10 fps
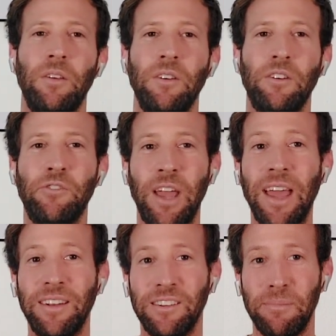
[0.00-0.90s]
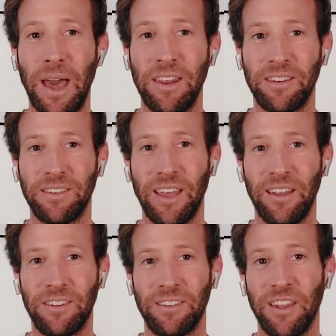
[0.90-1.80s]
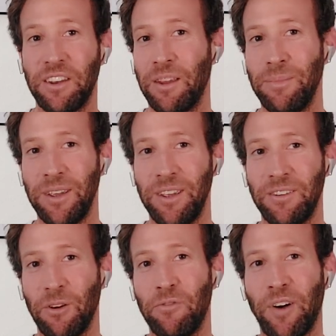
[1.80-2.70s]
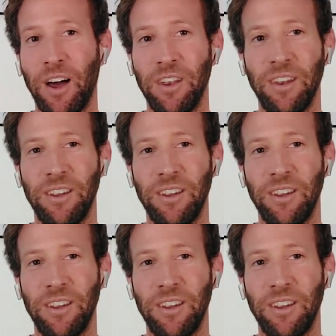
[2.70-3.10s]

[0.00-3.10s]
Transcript: create these manic states that can be so fun,